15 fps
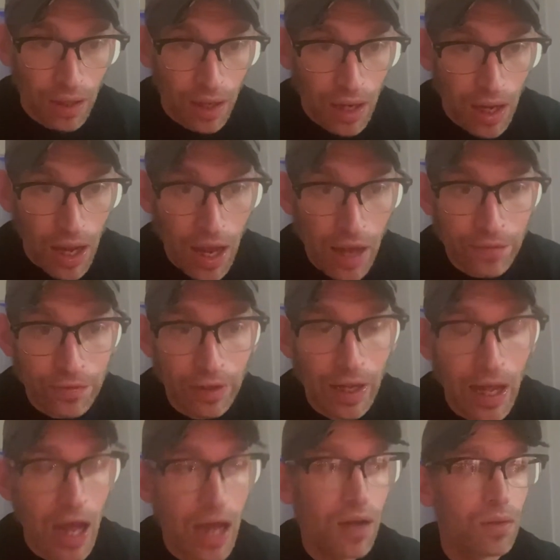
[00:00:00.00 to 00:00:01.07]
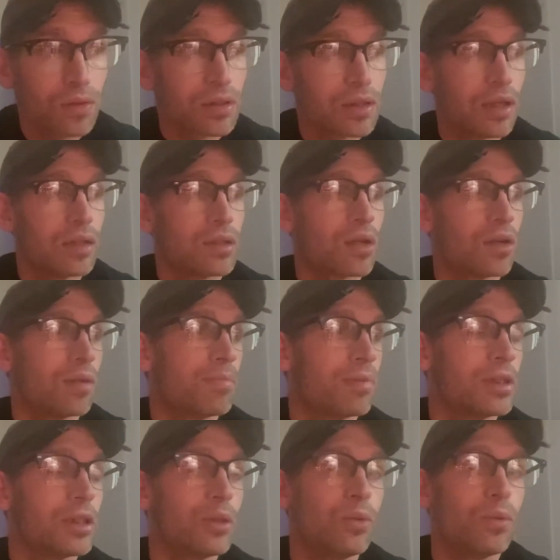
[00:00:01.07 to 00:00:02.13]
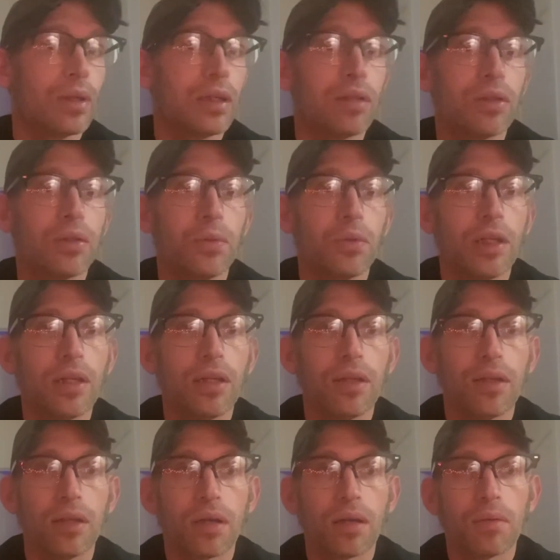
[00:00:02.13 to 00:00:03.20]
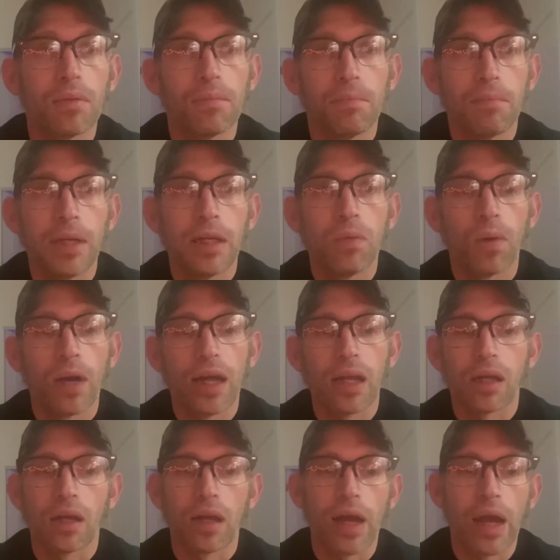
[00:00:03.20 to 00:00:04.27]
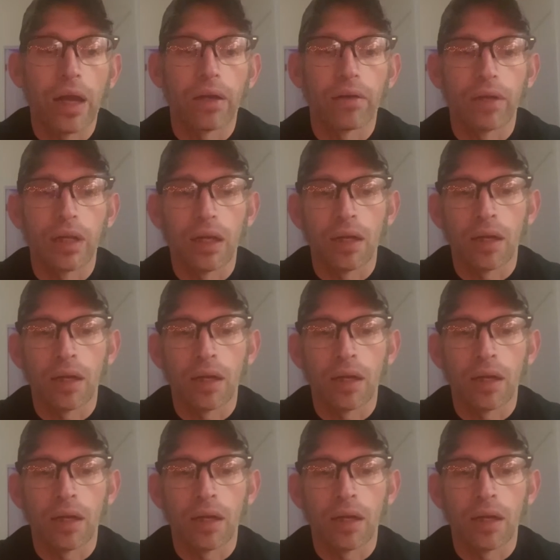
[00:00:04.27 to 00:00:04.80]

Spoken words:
After the house, it's going to put you into the Midway area.